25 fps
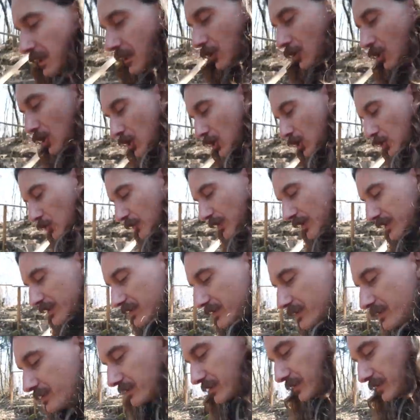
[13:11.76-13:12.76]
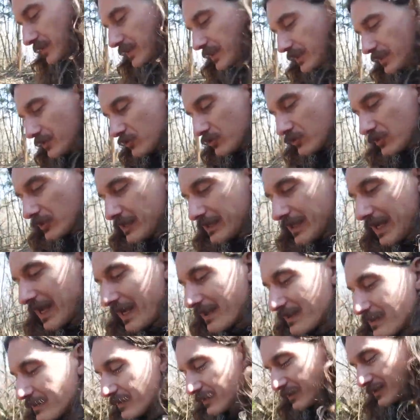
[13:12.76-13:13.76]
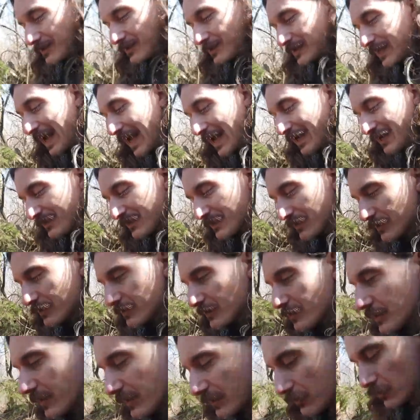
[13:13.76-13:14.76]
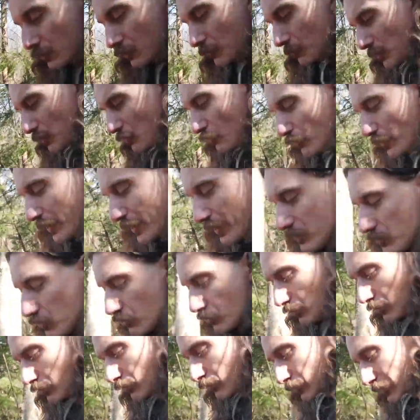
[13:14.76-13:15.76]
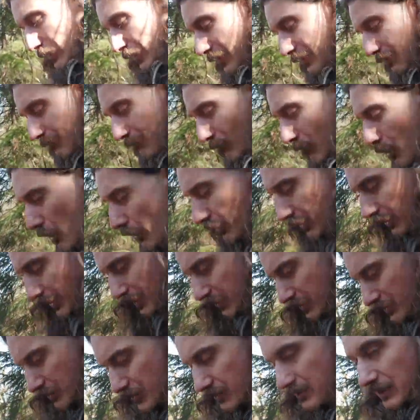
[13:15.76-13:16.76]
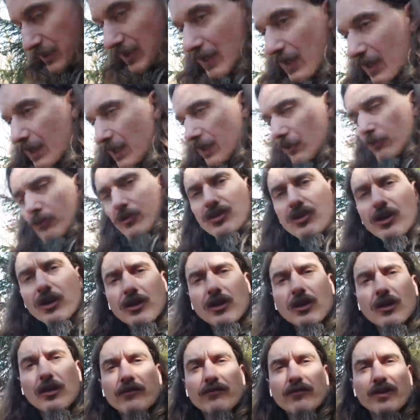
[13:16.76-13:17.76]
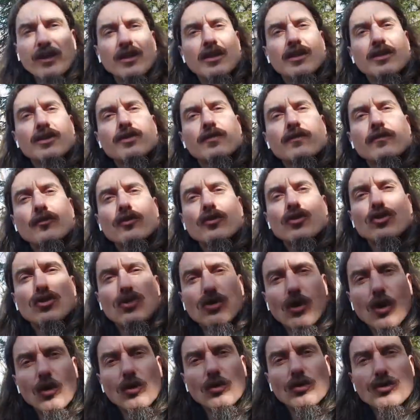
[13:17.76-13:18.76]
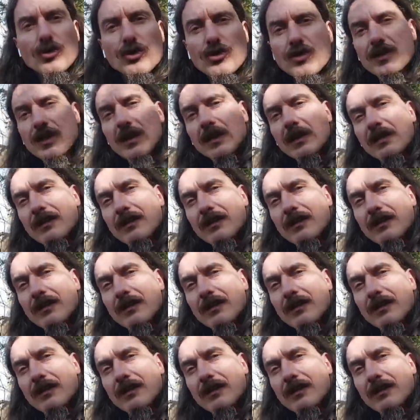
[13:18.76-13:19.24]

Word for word: Conquests leads to taxes. Taxes tend to be ways to create markets which are convenience for soldiers and